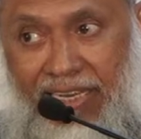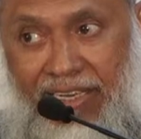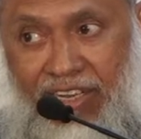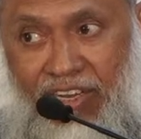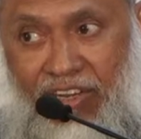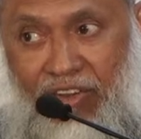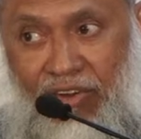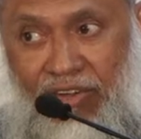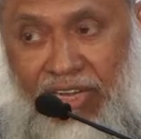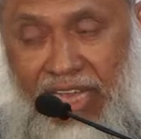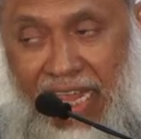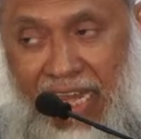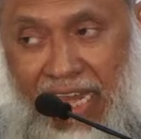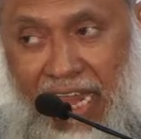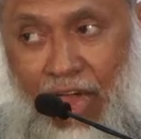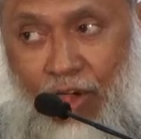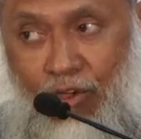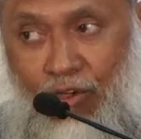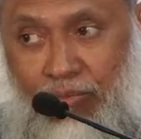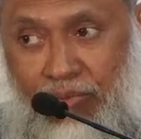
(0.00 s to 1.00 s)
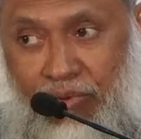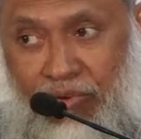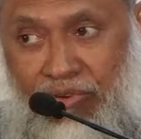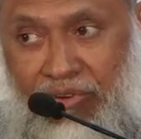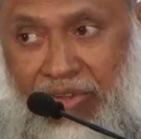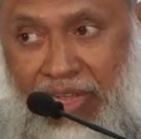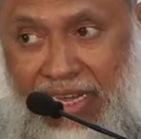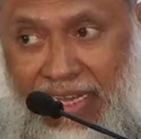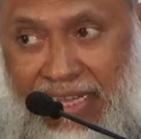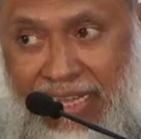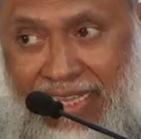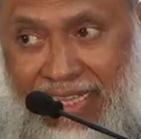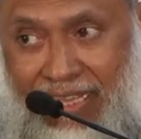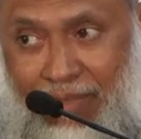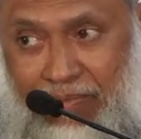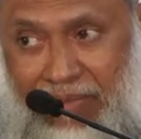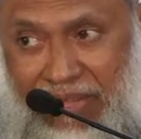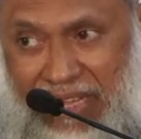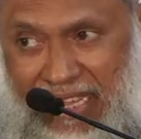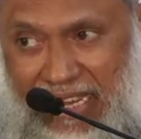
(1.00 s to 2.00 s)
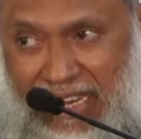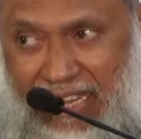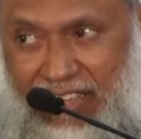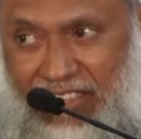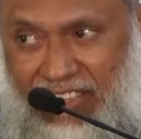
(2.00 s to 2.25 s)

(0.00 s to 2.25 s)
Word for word: did not allow him to tell in the beginning